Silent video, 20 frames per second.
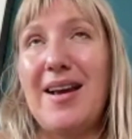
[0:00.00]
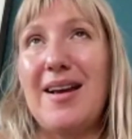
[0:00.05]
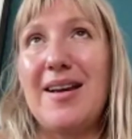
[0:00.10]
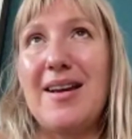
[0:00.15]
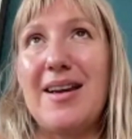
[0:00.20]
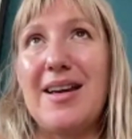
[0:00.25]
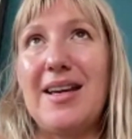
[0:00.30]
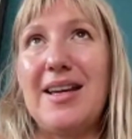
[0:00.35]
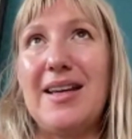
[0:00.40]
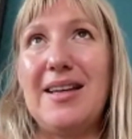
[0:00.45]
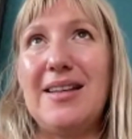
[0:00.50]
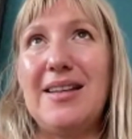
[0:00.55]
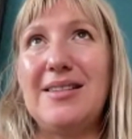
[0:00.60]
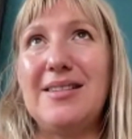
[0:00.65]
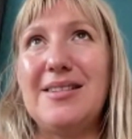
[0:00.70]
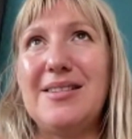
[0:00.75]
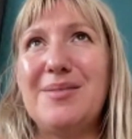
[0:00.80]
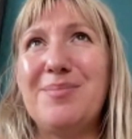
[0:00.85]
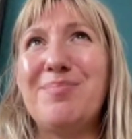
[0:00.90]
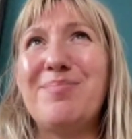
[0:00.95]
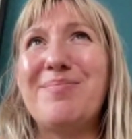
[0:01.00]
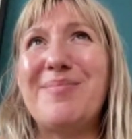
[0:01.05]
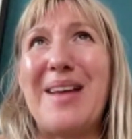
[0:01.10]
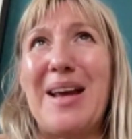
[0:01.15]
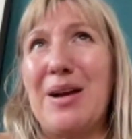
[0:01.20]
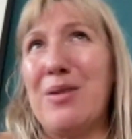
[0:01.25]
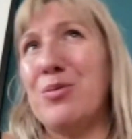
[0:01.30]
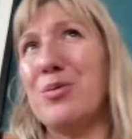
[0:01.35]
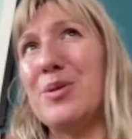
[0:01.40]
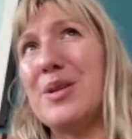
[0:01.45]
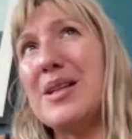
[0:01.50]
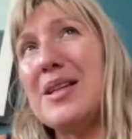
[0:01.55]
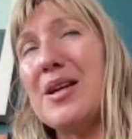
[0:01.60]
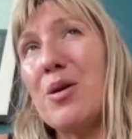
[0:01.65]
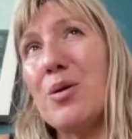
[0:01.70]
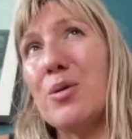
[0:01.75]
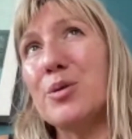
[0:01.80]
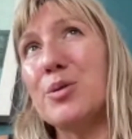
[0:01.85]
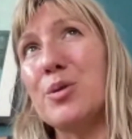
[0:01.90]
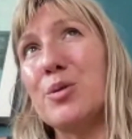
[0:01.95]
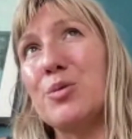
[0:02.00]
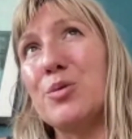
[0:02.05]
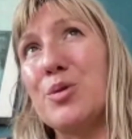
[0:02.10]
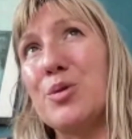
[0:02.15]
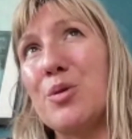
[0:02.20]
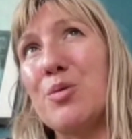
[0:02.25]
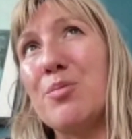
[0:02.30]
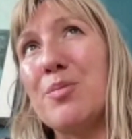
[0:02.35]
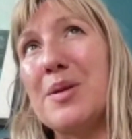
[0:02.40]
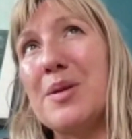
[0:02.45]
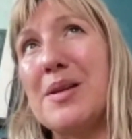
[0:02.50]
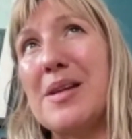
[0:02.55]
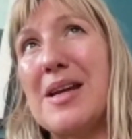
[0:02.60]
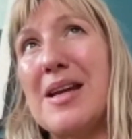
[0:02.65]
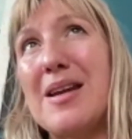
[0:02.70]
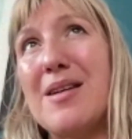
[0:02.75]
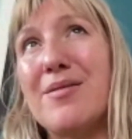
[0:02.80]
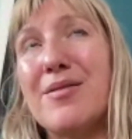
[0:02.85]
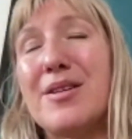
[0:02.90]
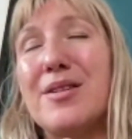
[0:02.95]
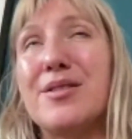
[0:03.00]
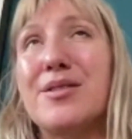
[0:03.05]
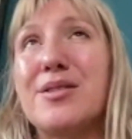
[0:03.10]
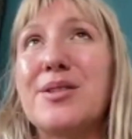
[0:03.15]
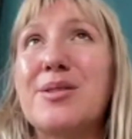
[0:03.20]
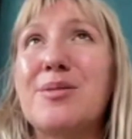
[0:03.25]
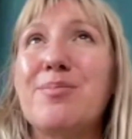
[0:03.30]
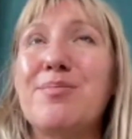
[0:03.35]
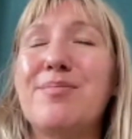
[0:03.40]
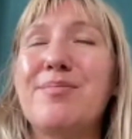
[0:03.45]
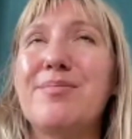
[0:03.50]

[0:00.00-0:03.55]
And I really also don't believe there's